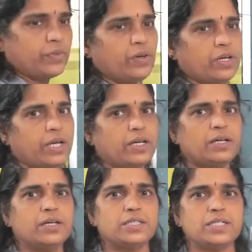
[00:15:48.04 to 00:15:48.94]
Okay.
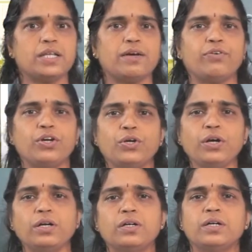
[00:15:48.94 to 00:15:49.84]
Is it clear for you?
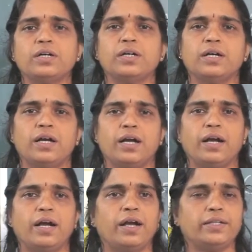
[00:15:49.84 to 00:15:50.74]

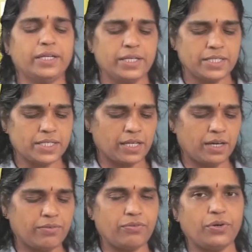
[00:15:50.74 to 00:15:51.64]
I think it is
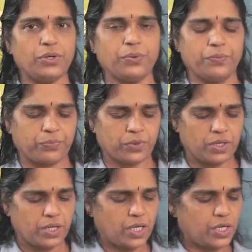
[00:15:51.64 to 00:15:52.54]
clear for you.
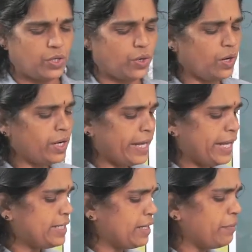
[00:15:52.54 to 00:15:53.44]
Don't
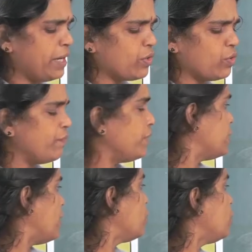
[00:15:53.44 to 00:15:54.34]
enter my room
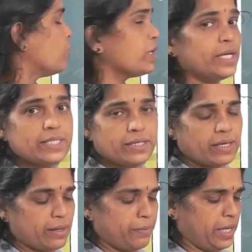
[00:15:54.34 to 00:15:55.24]
without knocking is a
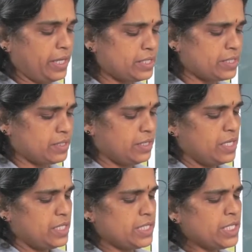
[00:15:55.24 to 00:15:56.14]
command.
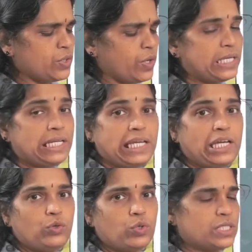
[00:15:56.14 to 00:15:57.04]
Sit quietly
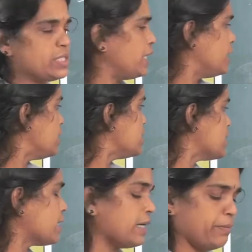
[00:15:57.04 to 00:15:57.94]
in your chair is
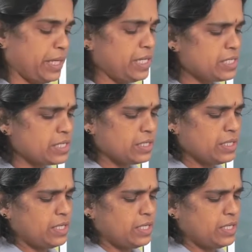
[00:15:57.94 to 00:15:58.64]
a command.